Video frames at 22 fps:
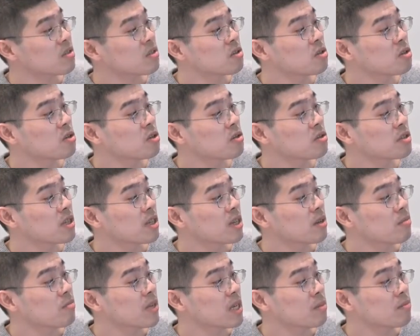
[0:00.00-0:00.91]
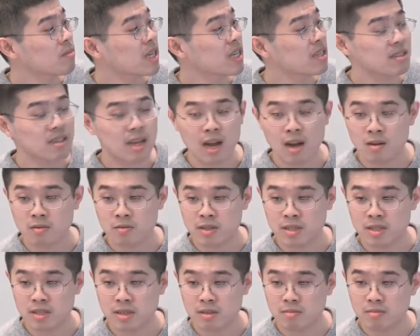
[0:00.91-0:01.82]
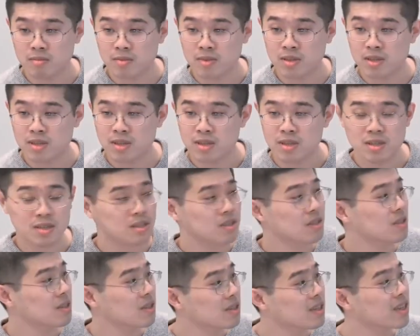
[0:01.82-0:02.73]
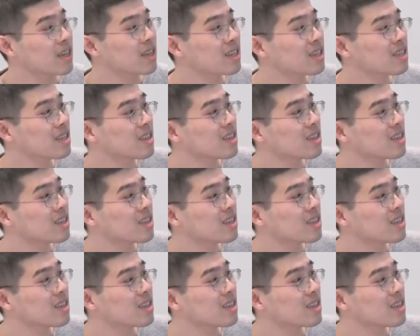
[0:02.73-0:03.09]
still using a mean-based algorithm. Uh, so, yeah.